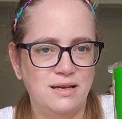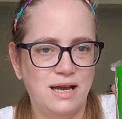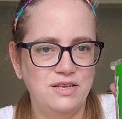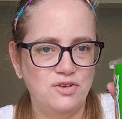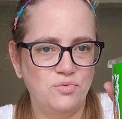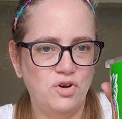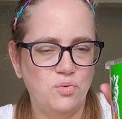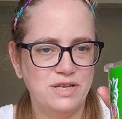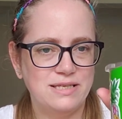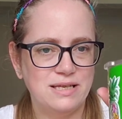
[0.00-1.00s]
I don't know
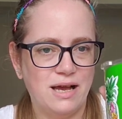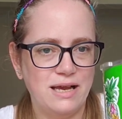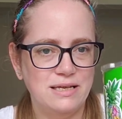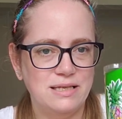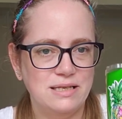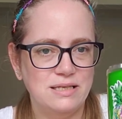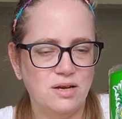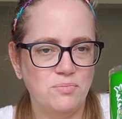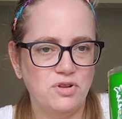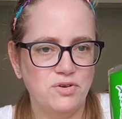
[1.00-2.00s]
what size this
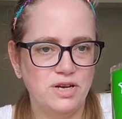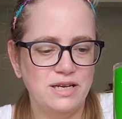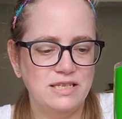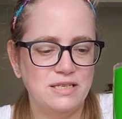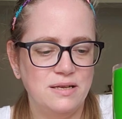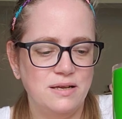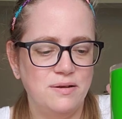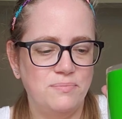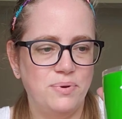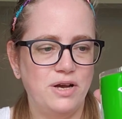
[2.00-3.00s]
tumbler is,
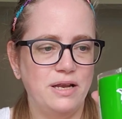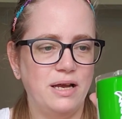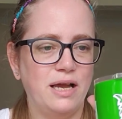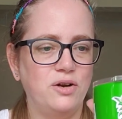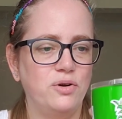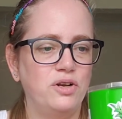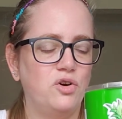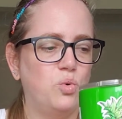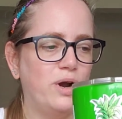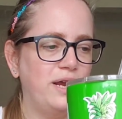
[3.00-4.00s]
but I couldn't
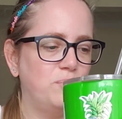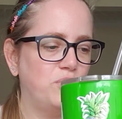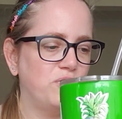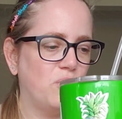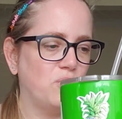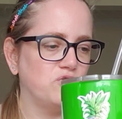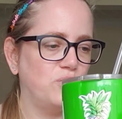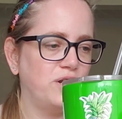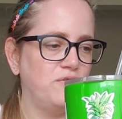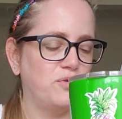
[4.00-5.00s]
quite put the whole
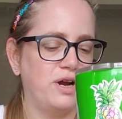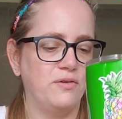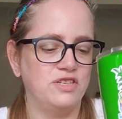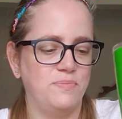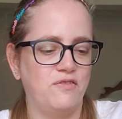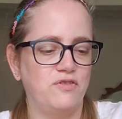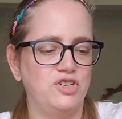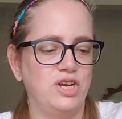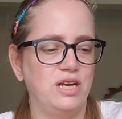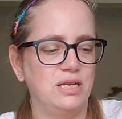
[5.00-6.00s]
24 ounce
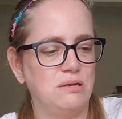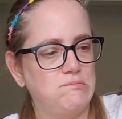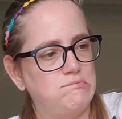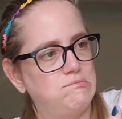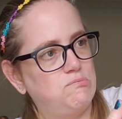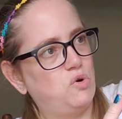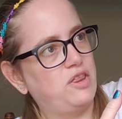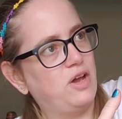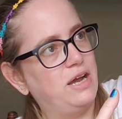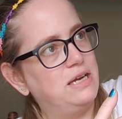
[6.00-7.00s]
beverage in it
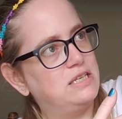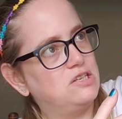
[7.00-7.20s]
with ice.